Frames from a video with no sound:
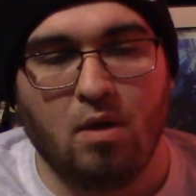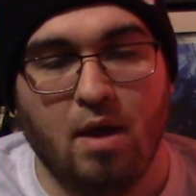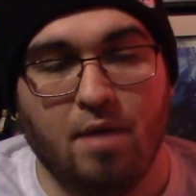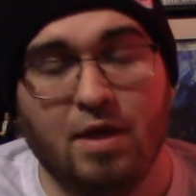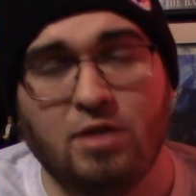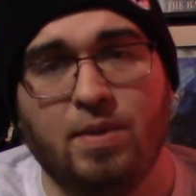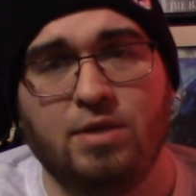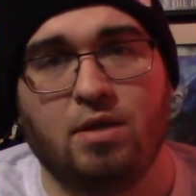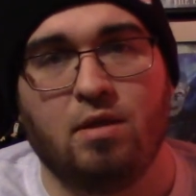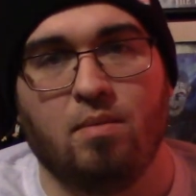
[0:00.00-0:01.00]
And that's
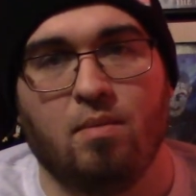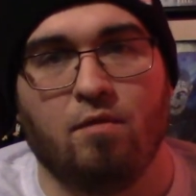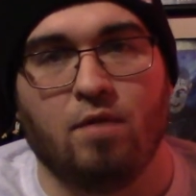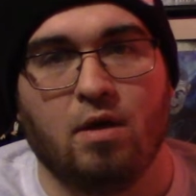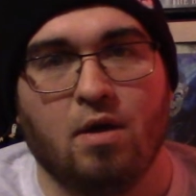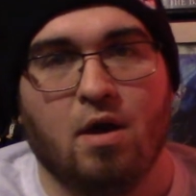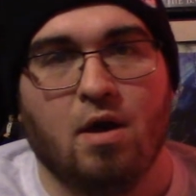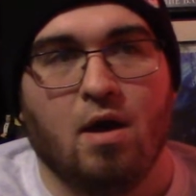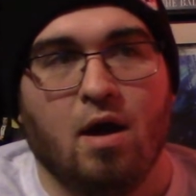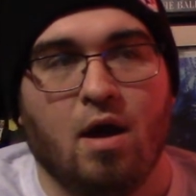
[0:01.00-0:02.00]
basically the movie.
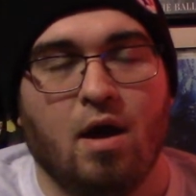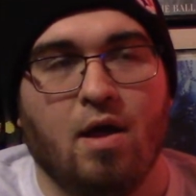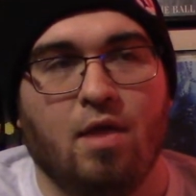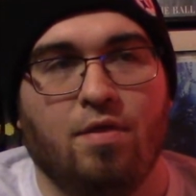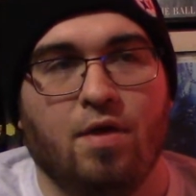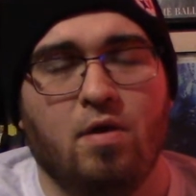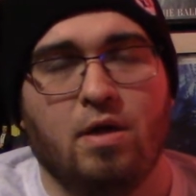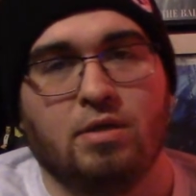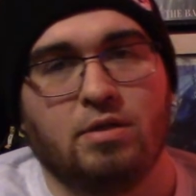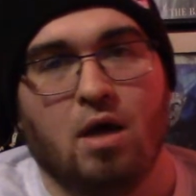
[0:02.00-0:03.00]
There
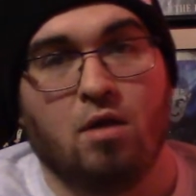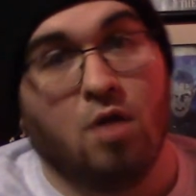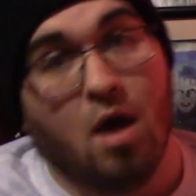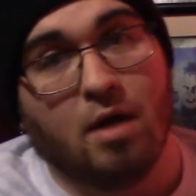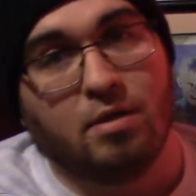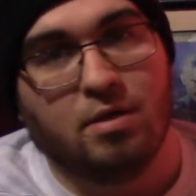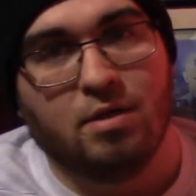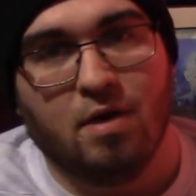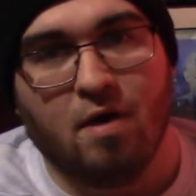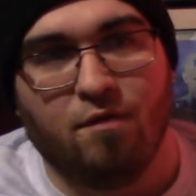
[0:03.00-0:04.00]
is a lot
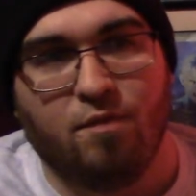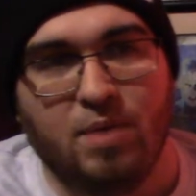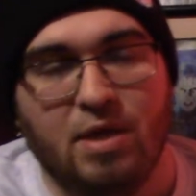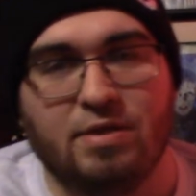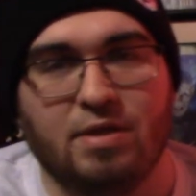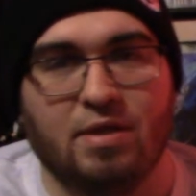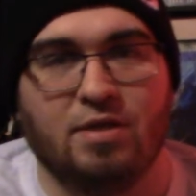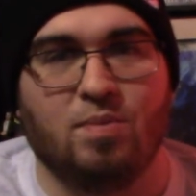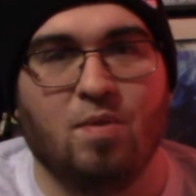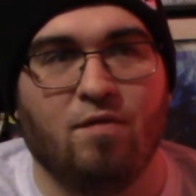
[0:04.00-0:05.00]
of bees in
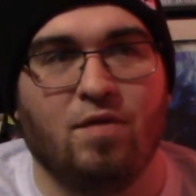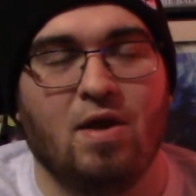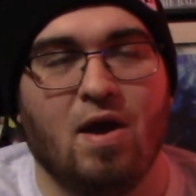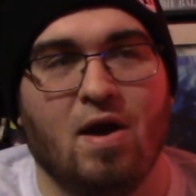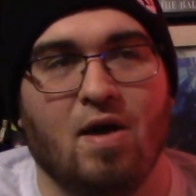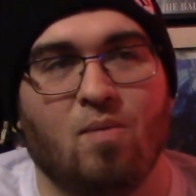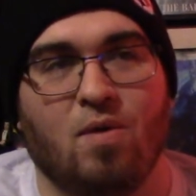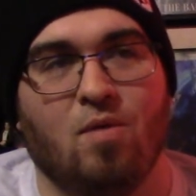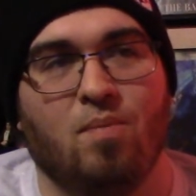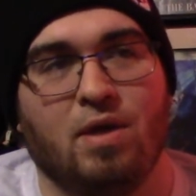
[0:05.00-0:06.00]
this movie,
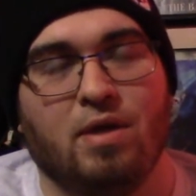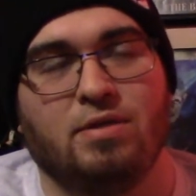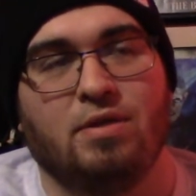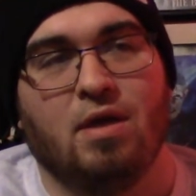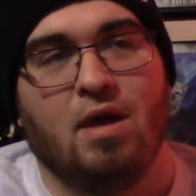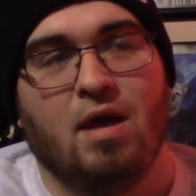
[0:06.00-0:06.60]
real bees.